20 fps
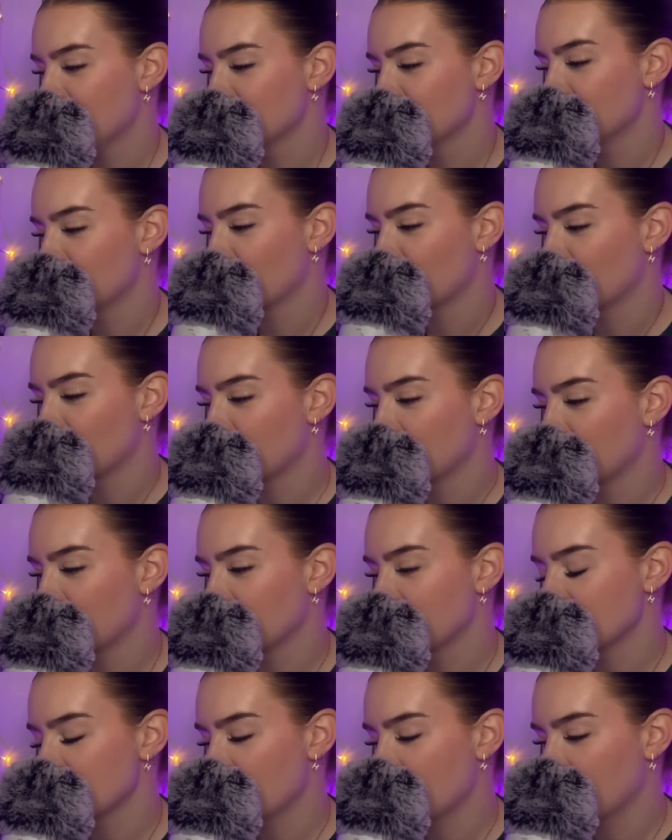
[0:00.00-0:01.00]
for her
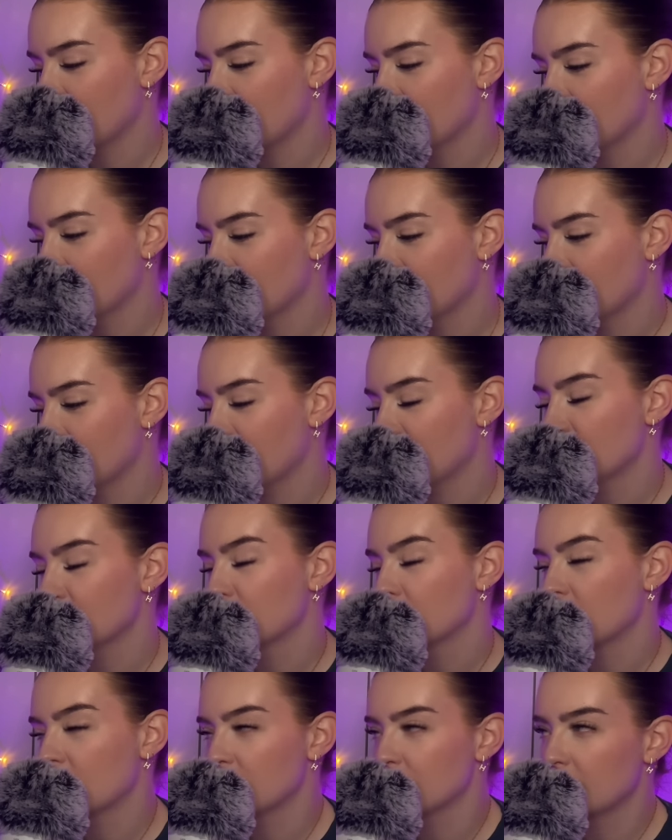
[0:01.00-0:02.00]
birthday. It
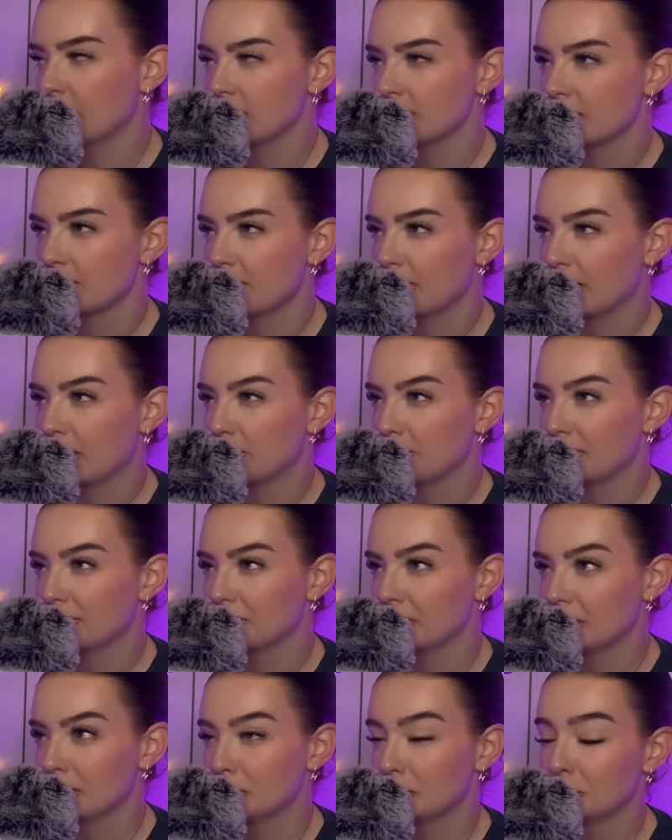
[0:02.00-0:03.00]
wouldn't have been something I would have, like,